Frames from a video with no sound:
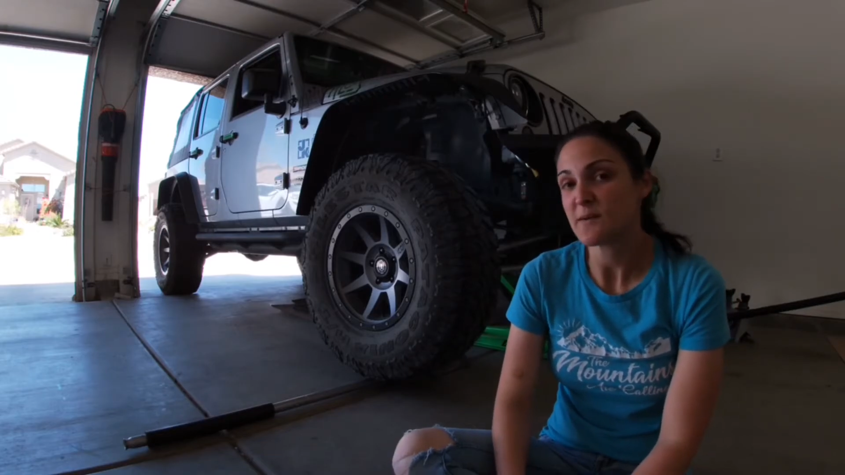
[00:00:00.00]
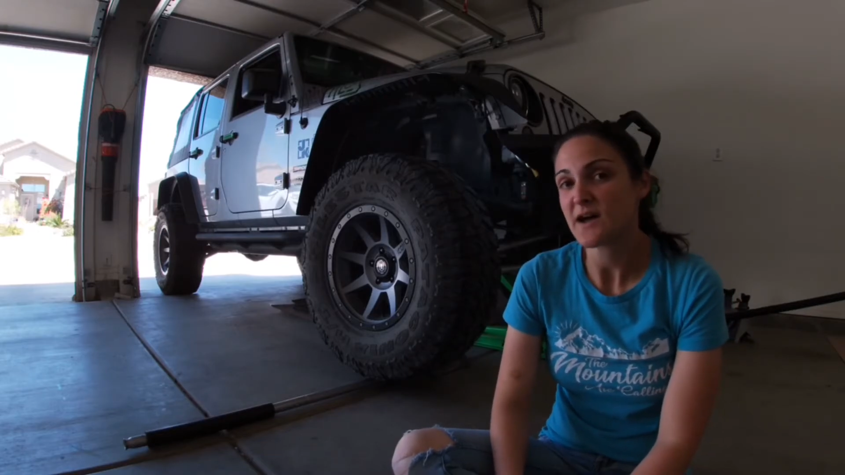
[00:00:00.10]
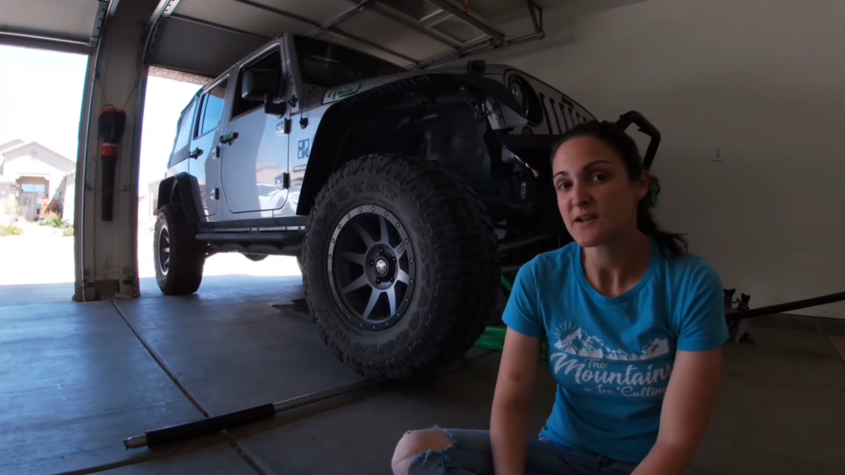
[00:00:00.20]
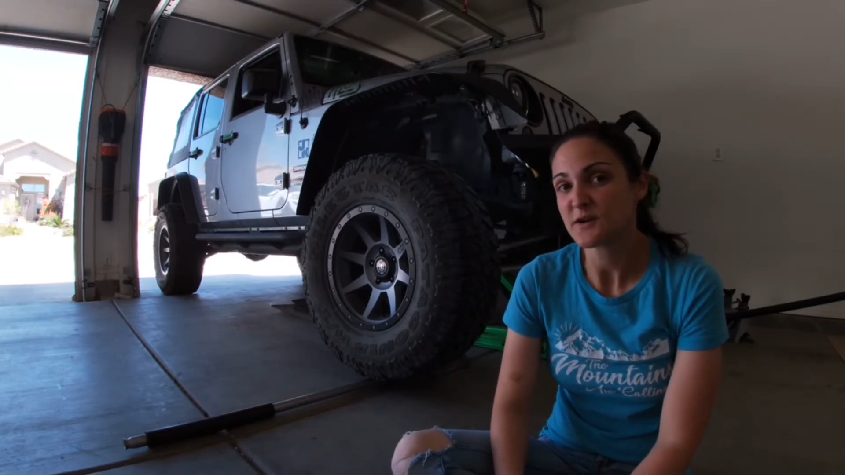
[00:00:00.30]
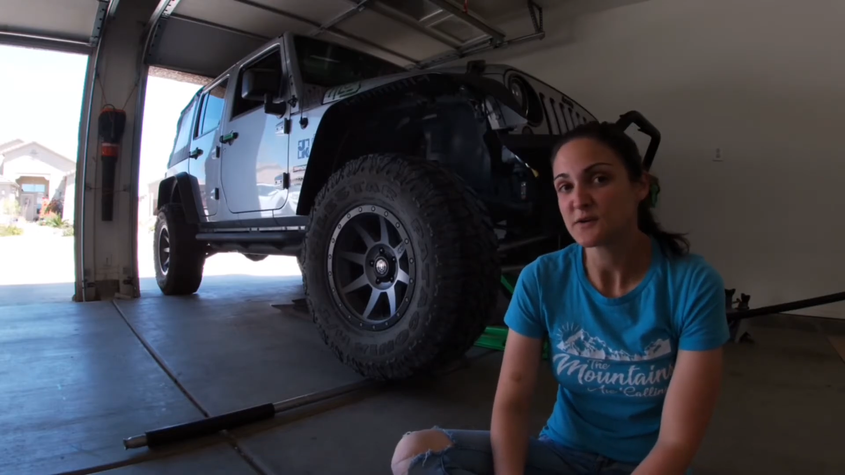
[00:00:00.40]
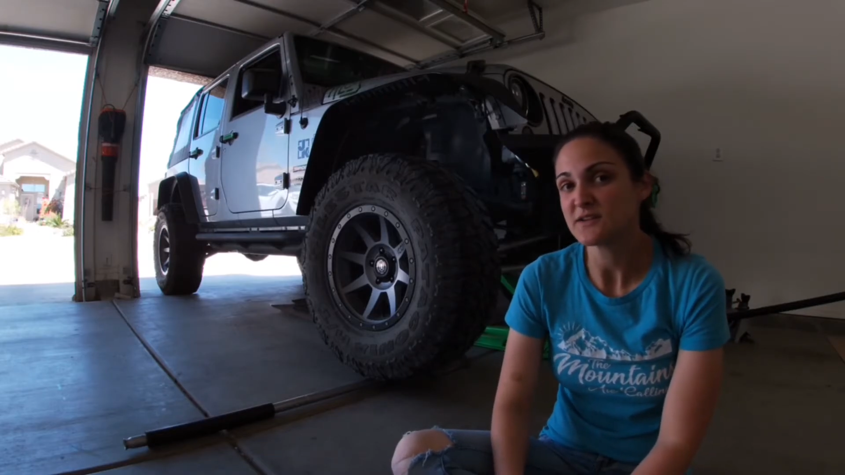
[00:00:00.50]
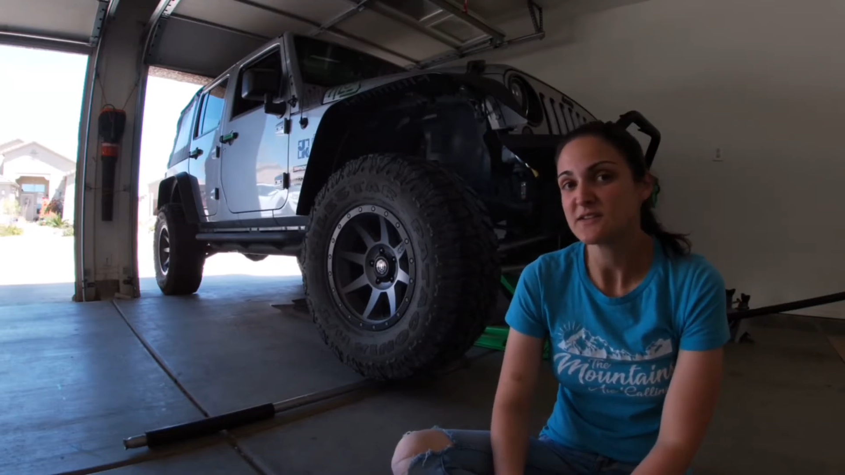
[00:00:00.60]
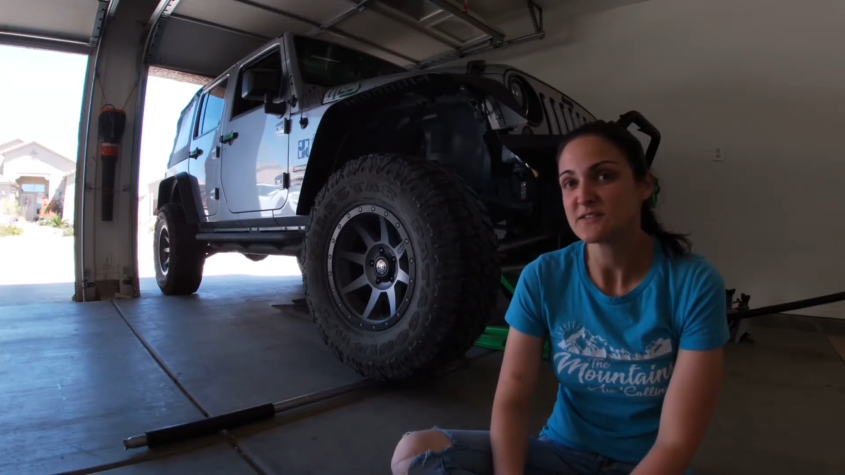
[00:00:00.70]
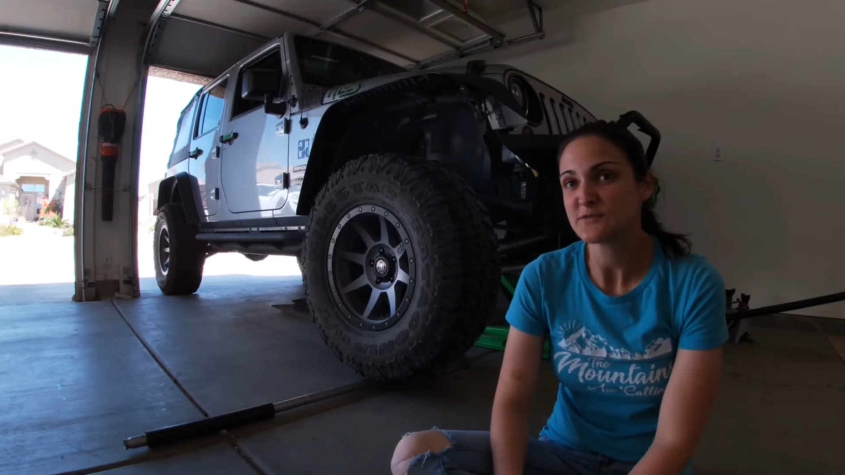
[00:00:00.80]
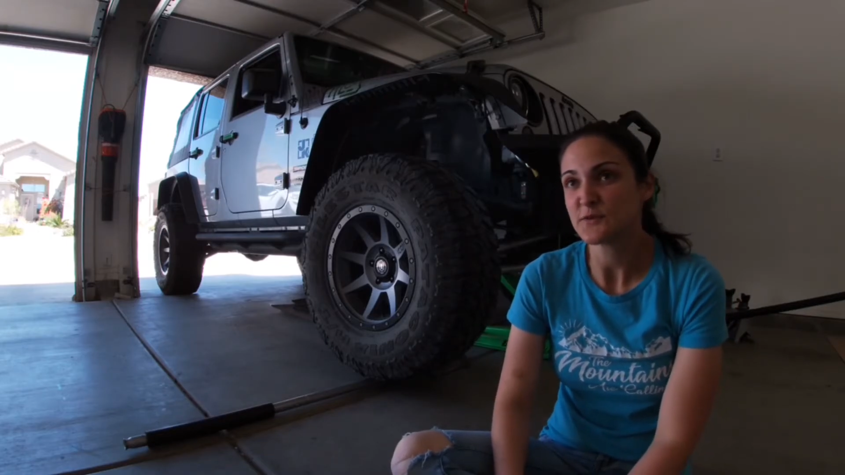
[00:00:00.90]

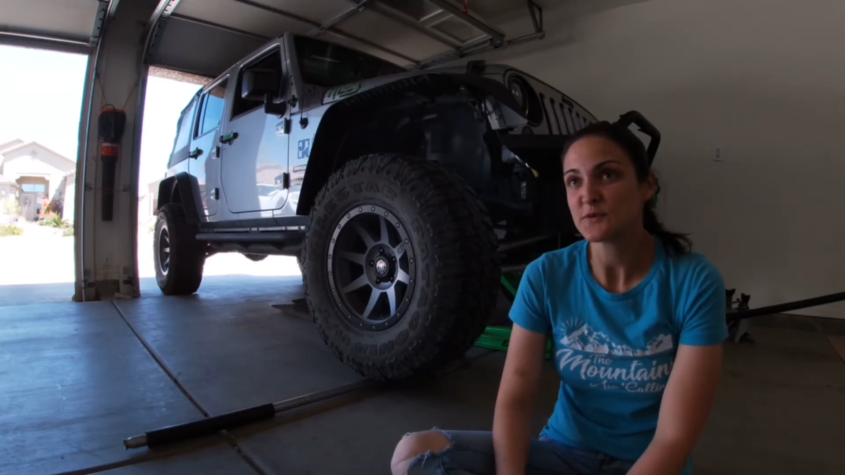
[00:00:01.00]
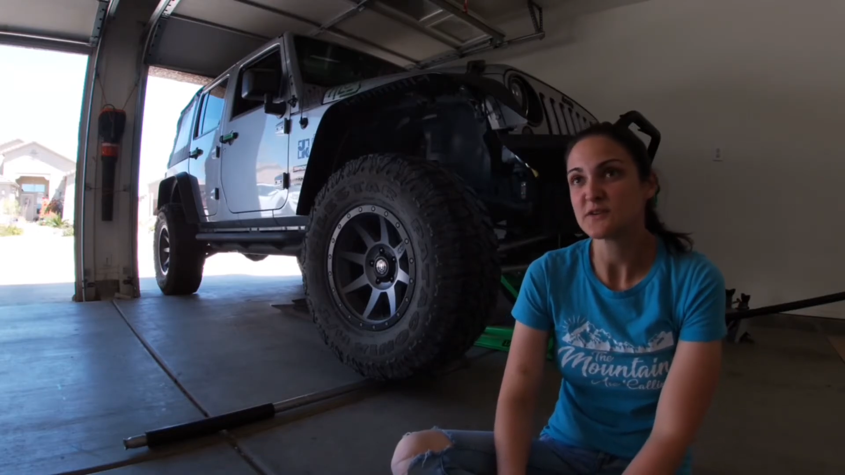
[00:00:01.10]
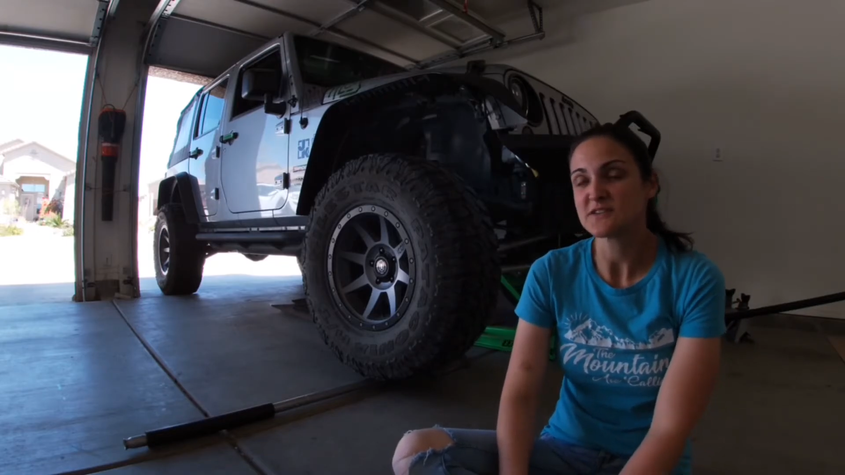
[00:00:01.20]
Patagonias for